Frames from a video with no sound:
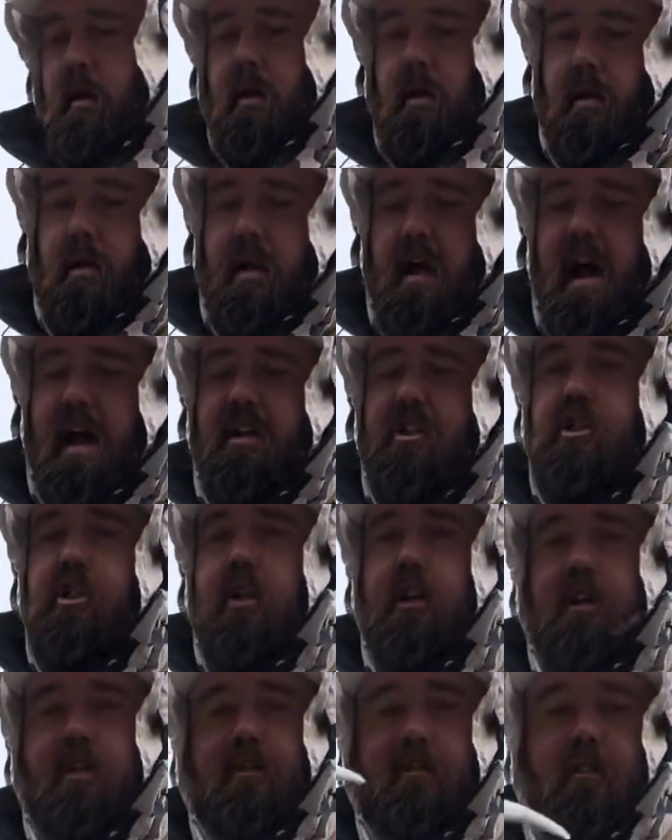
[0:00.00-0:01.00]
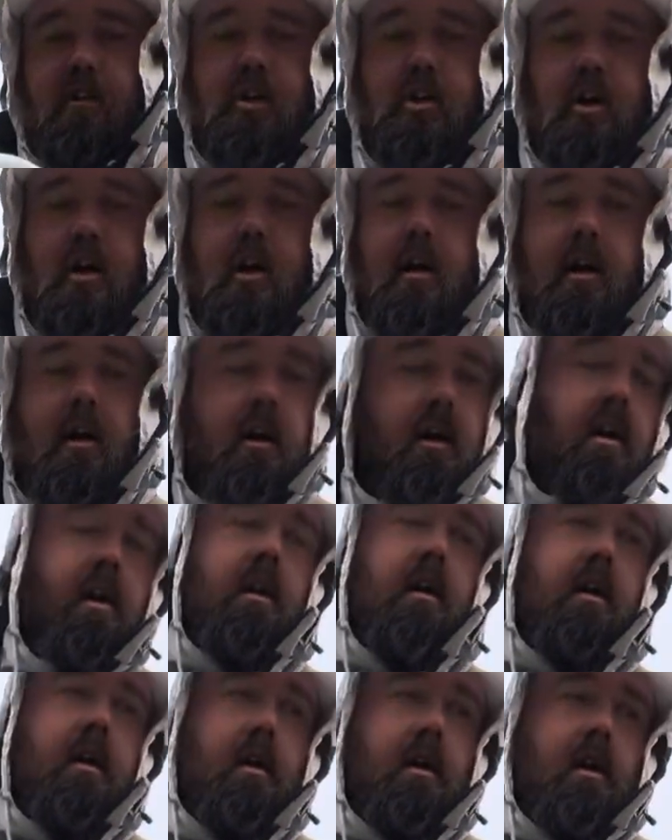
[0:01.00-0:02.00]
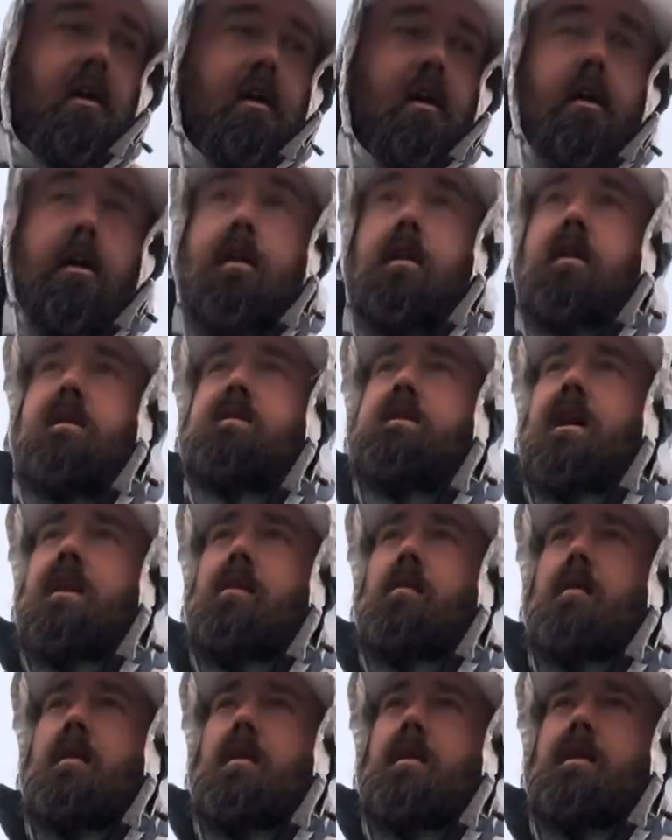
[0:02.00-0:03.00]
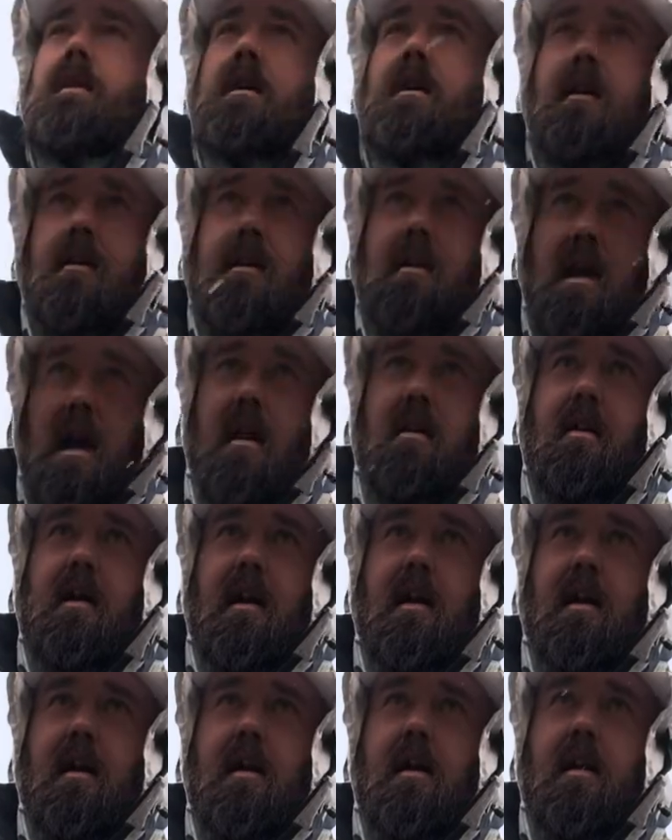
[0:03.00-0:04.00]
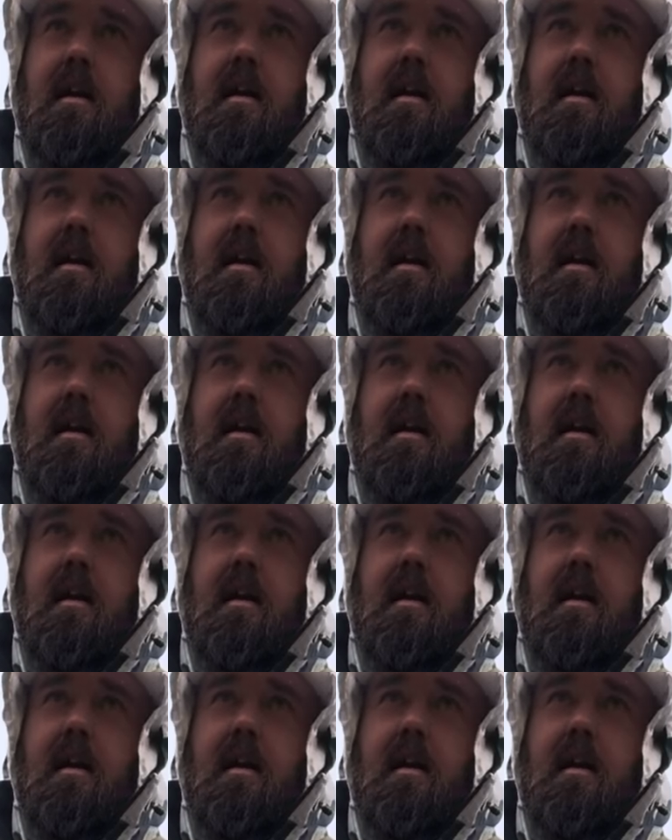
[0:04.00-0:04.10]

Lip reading: Last year's for sure. This other one down here,